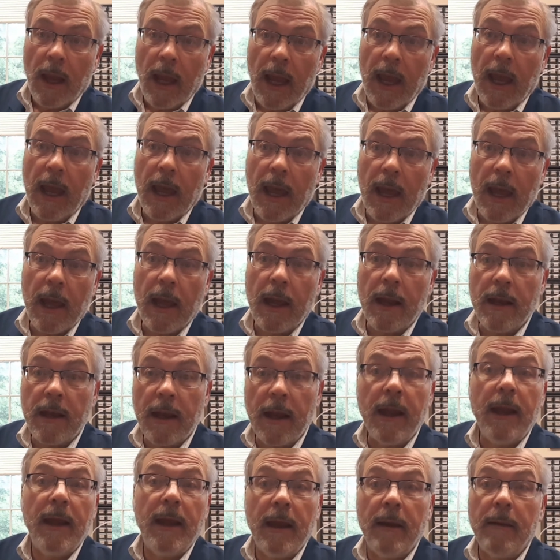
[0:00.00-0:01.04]
And
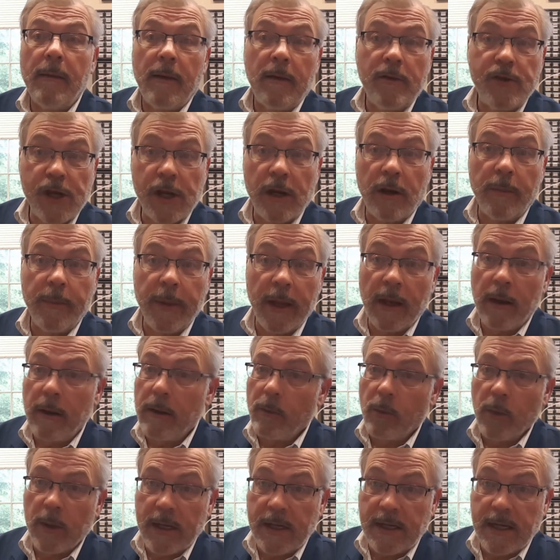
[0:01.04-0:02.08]
a gentleman,
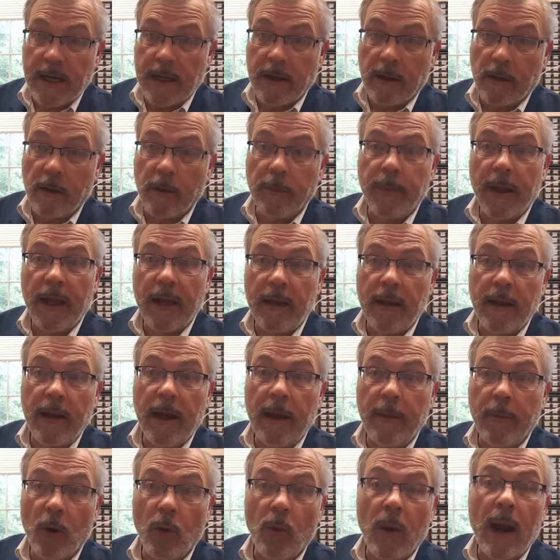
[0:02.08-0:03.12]
a retailer by the
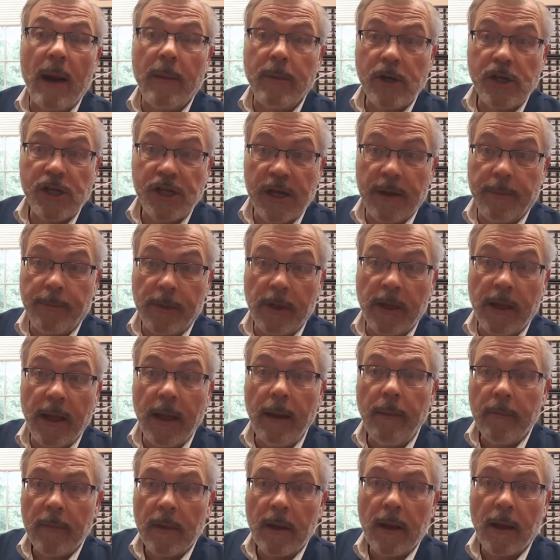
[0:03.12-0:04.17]
name of Robert
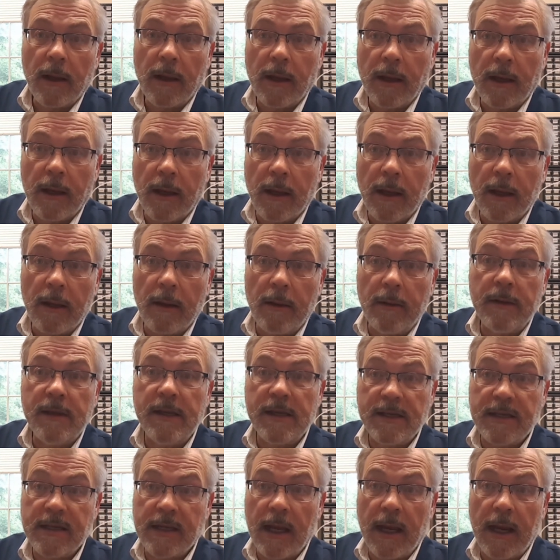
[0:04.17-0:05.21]
Shipley, uh,
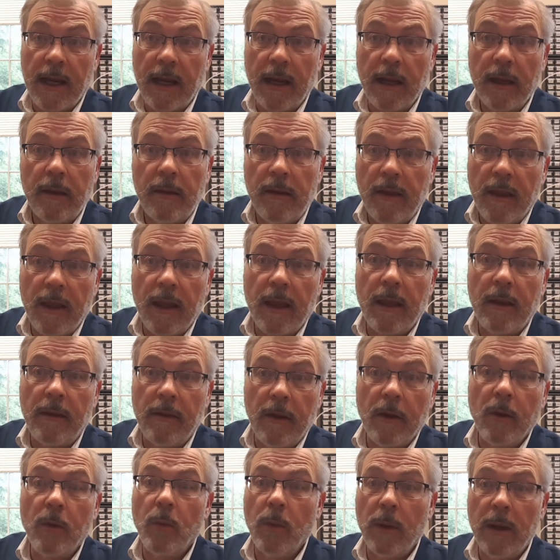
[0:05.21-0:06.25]
decided that
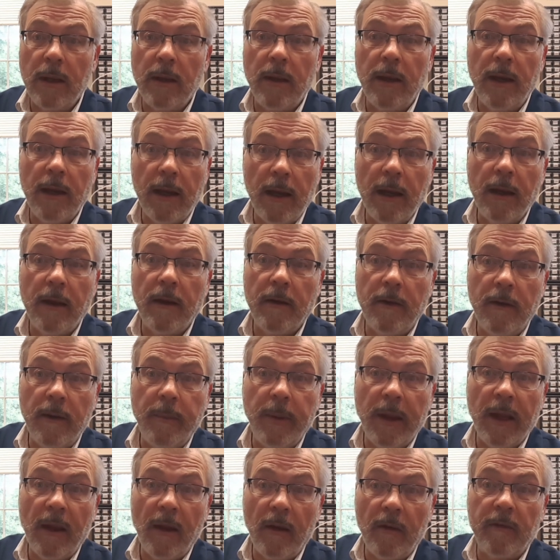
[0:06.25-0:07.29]
there really needed to
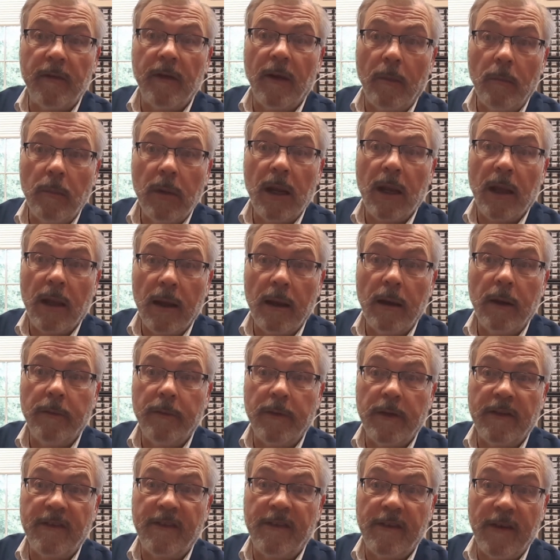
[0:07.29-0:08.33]
be some kind of
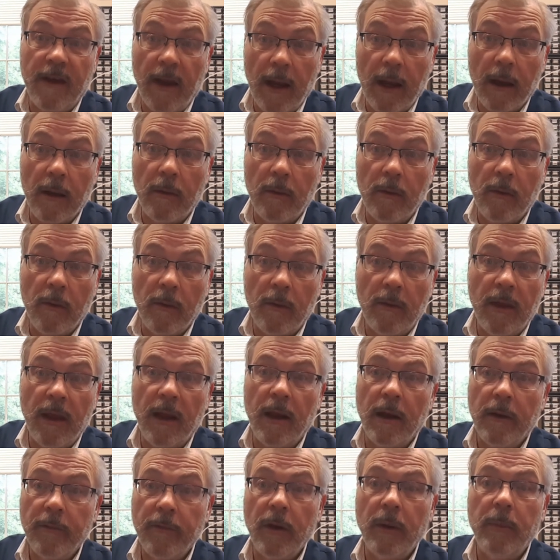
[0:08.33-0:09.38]
a standard
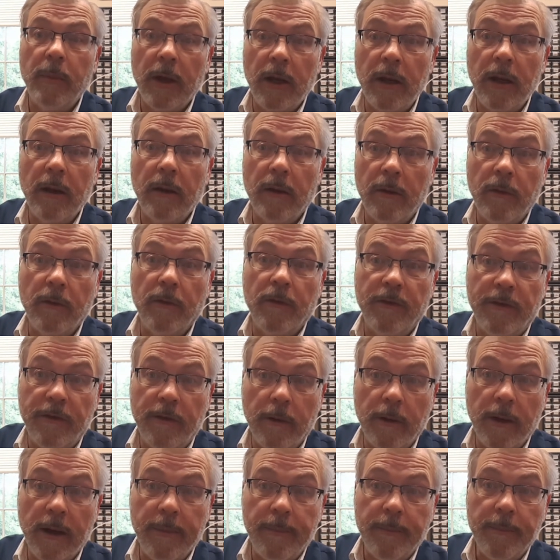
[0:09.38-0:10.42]
that everybody
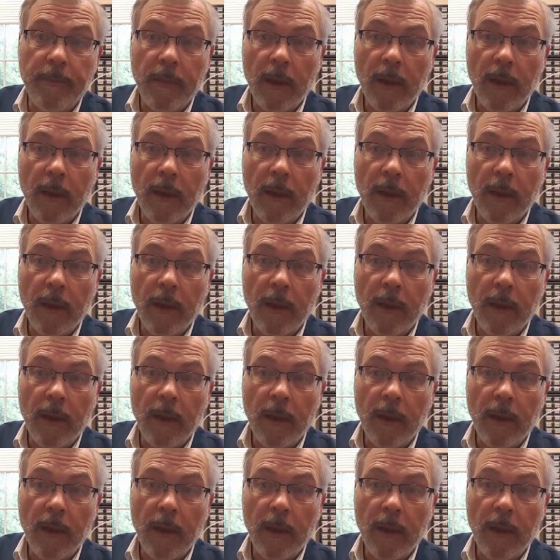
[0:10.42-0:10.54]
understood.